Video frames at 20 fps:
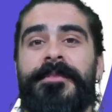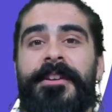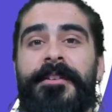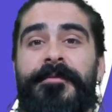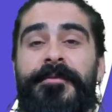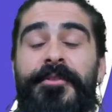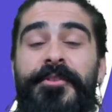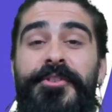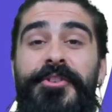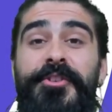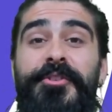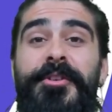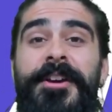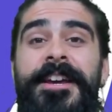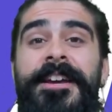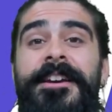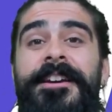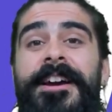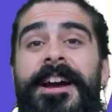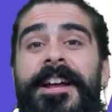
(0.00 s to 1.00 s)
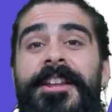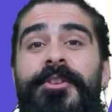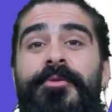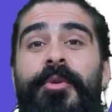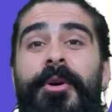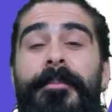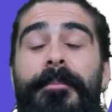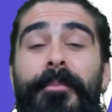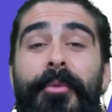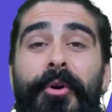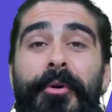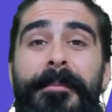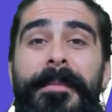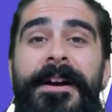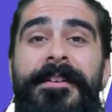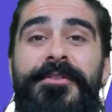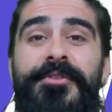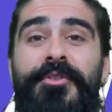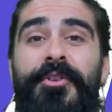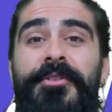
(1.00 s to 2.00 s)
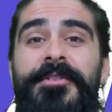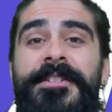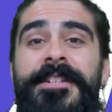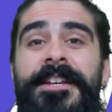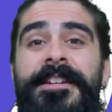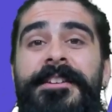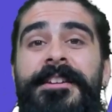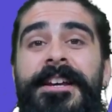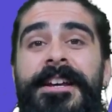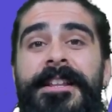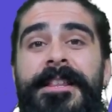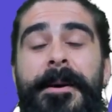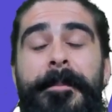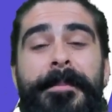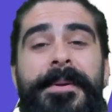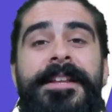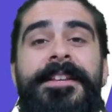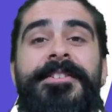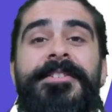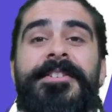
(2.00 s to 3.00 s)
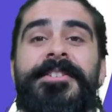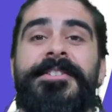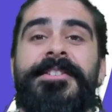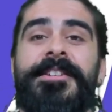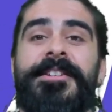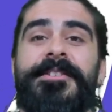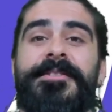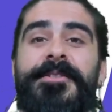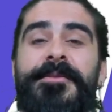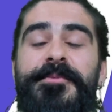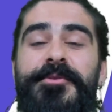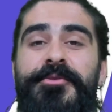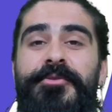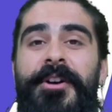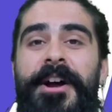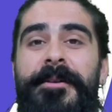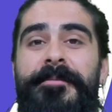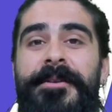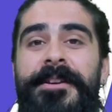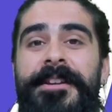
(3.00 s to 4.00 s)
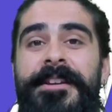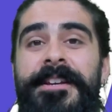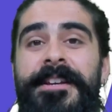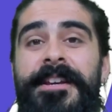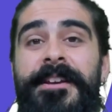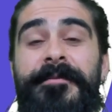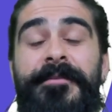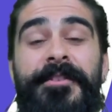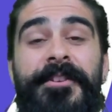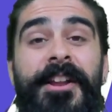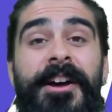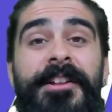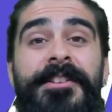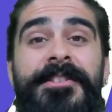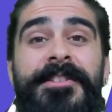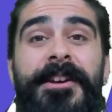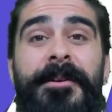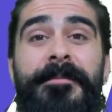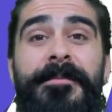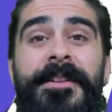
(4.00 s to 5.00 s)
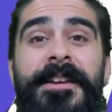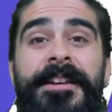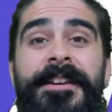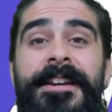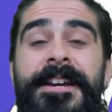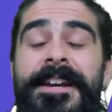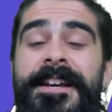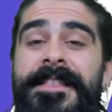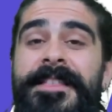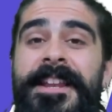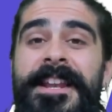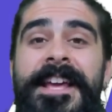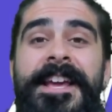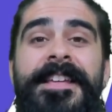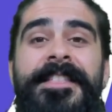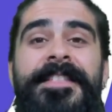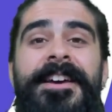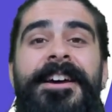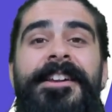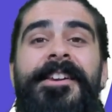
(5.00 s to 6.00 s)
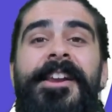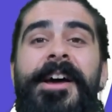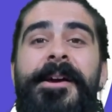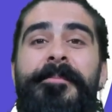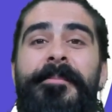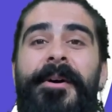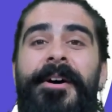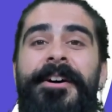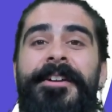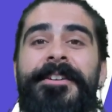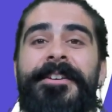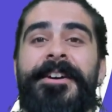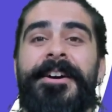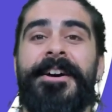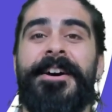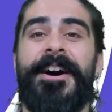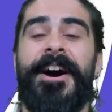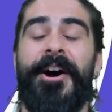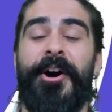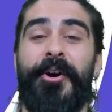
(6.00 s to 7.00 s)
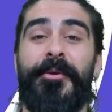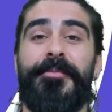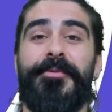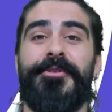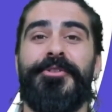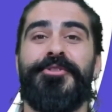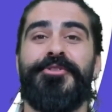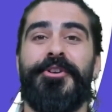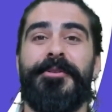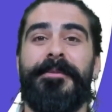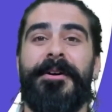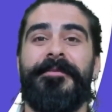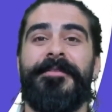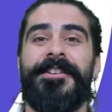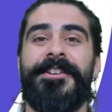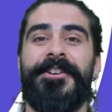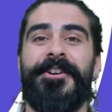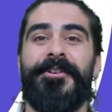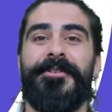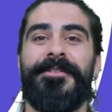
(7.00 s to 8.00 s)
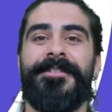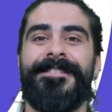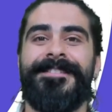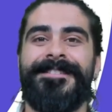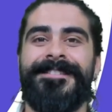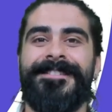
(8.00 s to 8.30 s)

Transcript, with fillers: If you're new here and you want more maths content, then please consider subscribing. If you learned something, then hit that like button. I hope you enjoy my video.